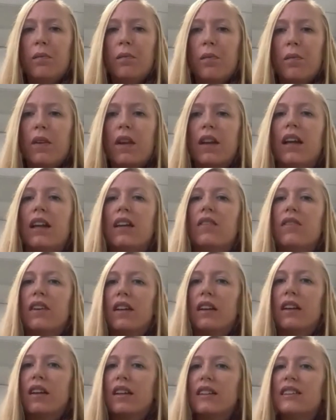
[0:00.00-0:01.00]
kind of
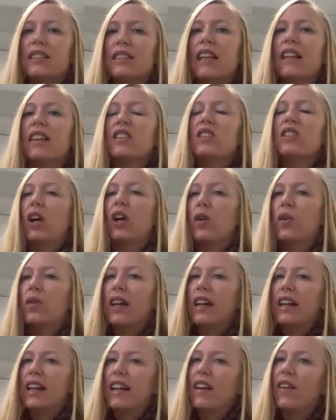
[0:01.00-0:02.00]
set the tone
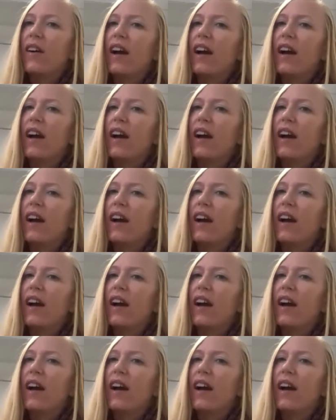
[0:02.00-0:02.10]
like it'll